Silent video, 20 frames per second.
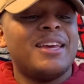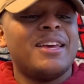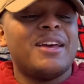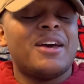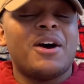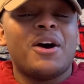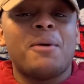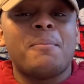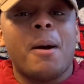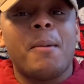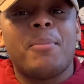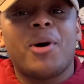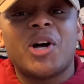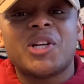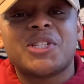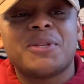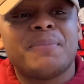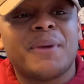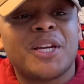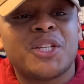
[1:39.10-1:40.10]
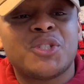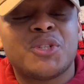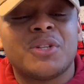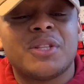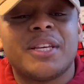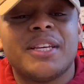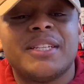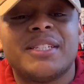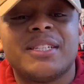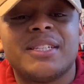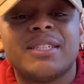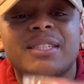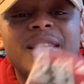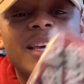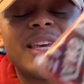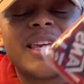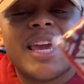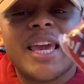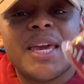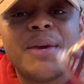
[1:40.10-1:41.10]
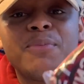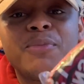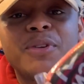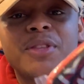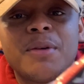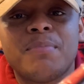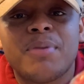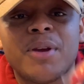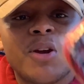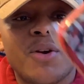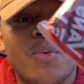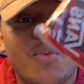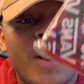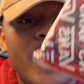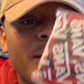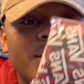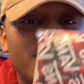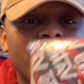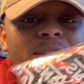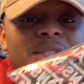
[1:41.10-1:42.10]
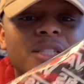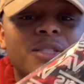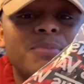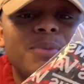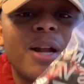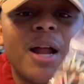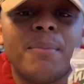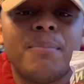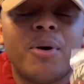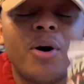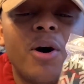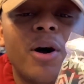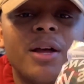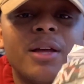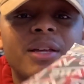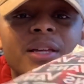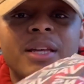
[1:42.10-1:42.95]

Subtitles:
I bought some extra laces. They came with a pair of white laces, but I bought